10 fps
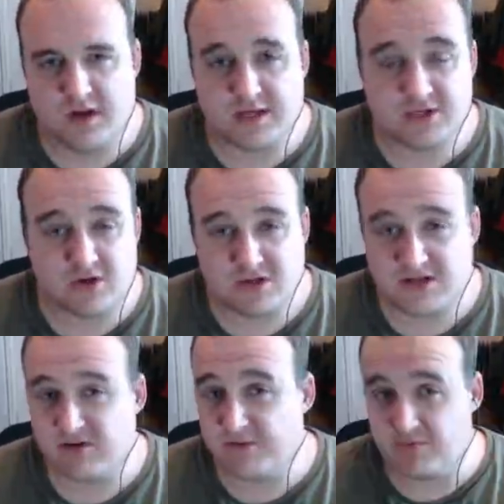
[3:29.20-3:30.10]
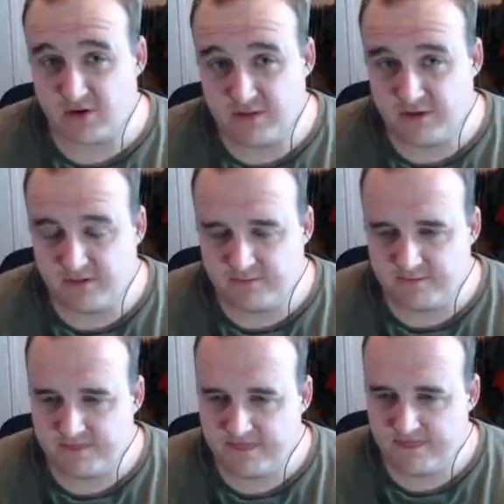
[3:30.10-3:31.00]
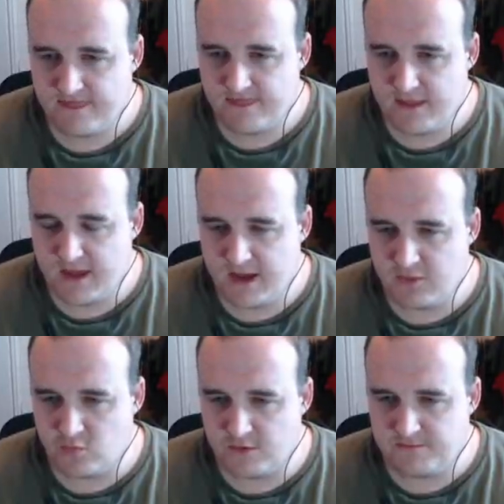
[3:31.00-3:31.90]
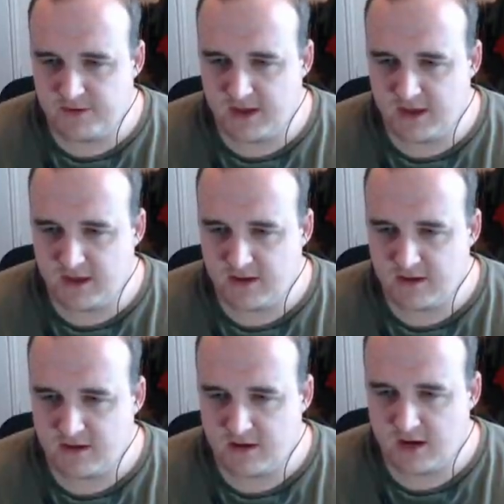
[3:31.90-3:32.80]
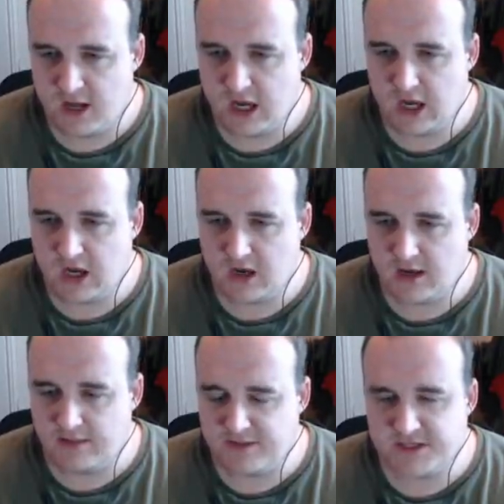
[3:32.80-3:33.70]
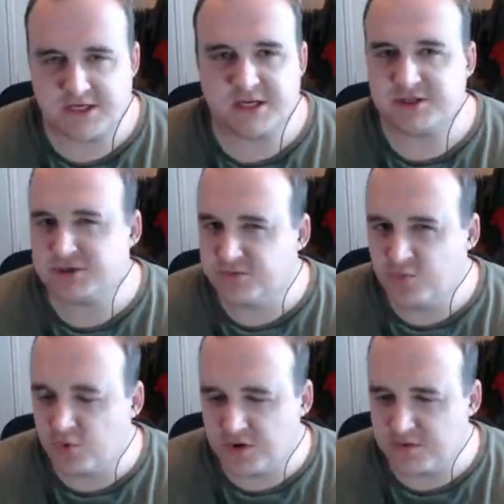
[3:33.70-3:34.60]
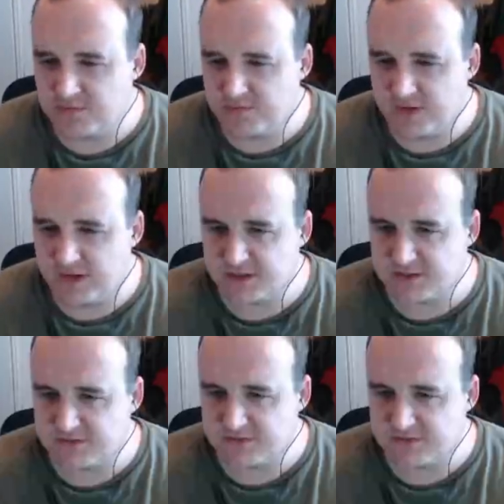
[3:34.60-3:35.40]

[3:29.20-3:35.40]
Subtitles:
solitary premium, it would be this issue wouldn't be as